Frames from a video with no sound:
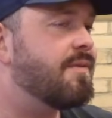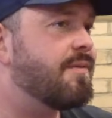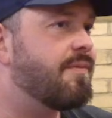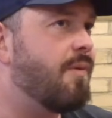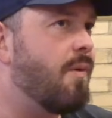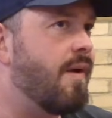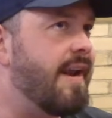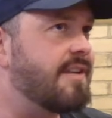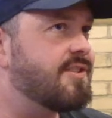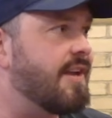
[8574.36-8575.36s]
for
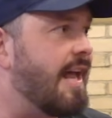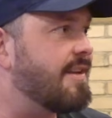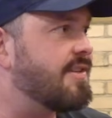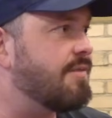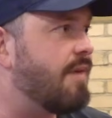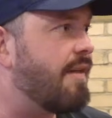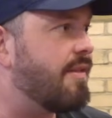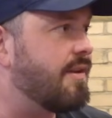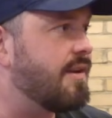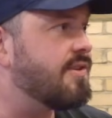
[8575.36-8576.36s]
an externality
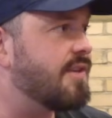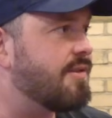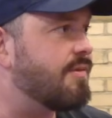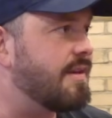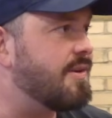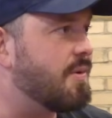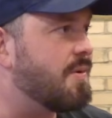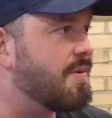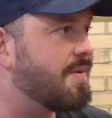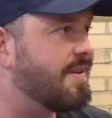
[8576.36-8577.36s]
rather than considering
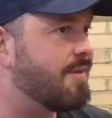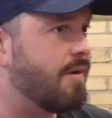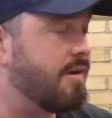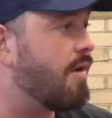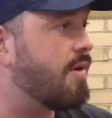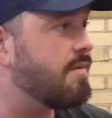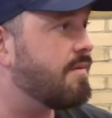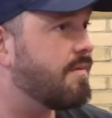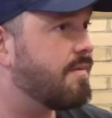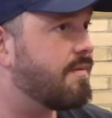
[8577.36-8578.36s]
your
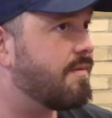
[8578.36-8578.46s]
own.